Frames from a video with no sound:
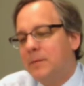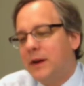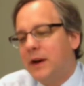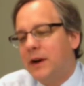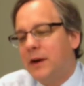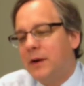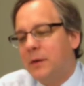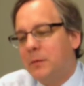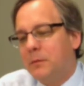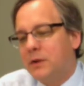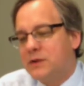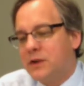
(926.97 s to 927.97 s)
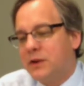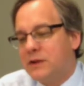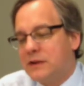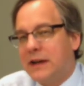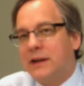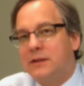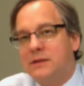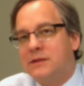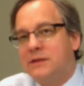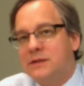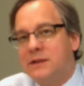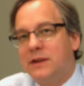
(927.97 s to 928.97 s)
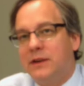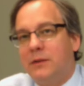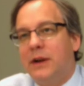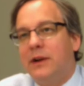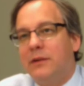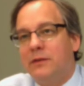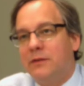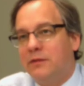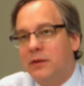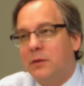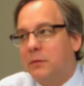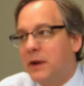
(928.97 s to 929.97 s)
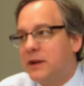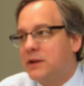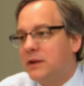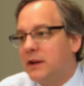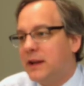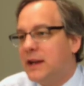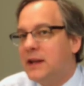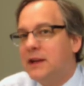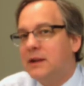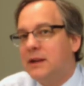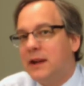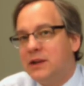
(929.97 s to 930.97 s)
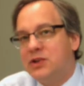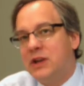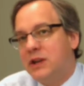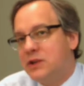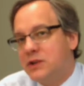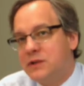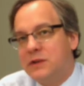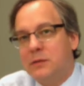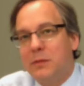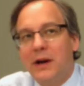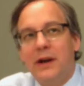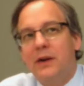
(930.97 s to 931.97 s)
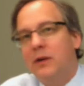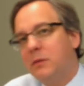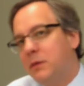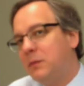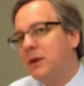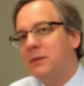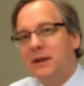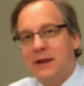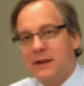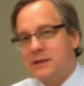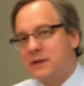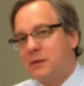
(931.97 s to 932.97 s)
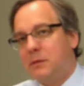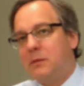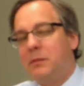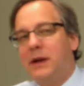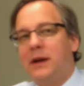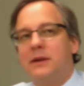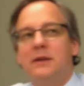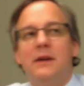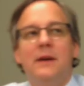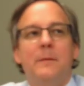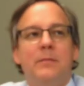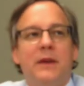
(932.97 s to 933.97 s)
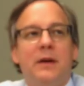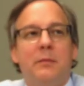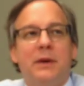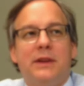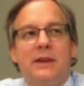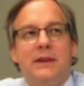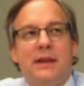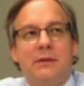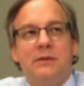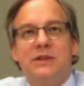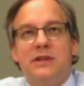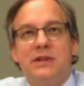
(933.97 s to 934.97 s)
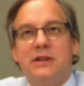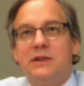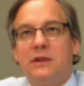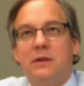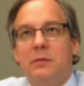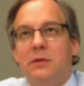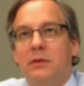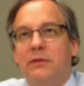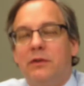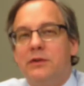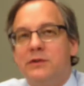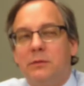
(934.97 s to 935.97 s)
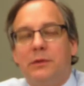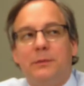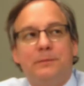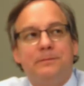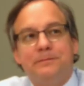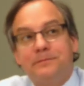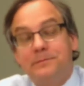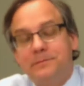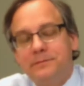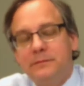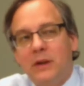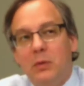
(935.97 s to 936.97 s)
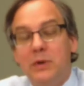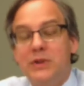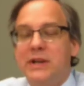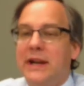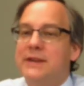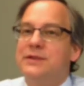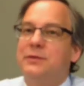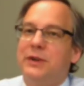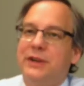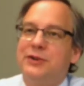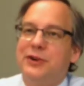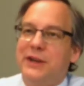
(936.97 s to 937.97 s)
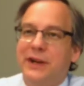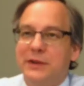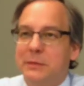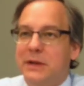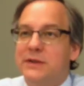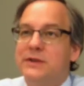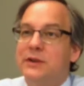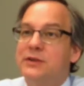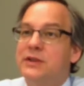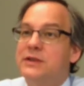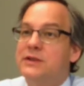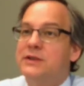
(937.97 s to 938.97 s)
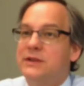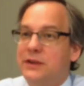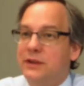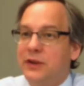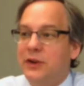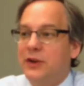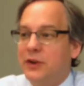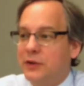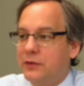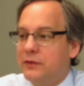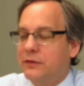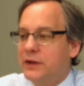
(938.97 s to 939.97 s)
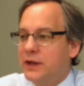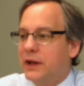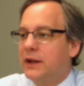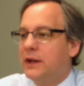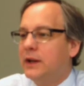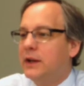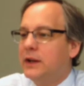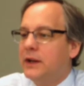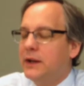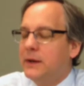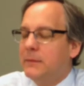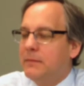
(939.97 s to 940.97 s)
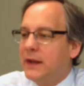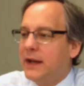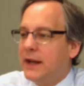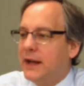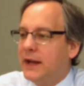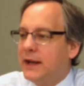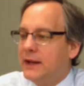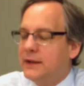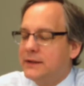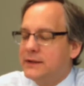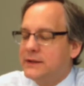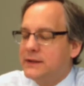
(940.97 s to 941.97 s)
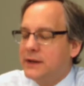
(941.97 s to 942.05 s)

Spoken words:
Because all this lactose is sitting around for bacteria to eat, and that changes their biome, and maybe that has some impact. But that would suggest it could be reversible, which it hasn't really turned out to be. So she's still on a gluten-free diet, and